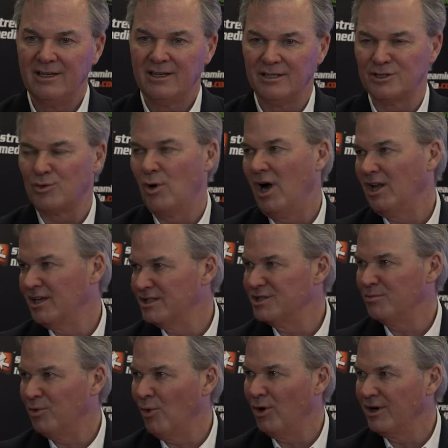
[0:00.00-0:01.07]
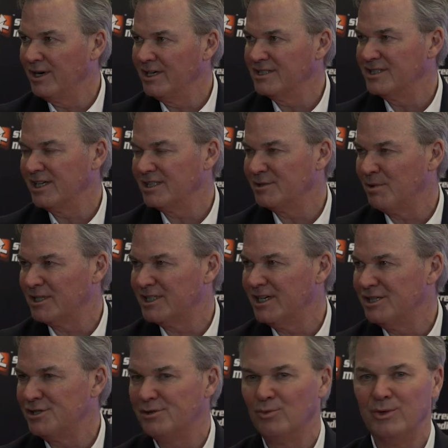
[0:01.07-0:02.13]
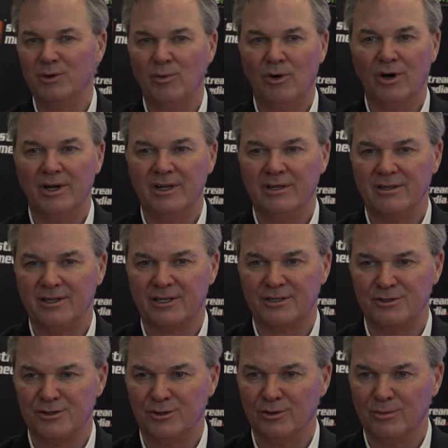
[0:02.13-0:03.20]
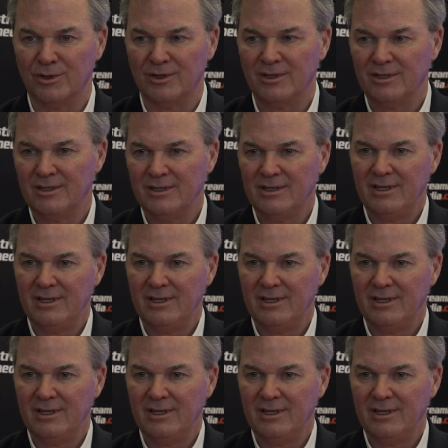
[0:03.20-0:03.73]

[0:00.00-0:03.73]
because quality is important and it's an expectation we want the consumer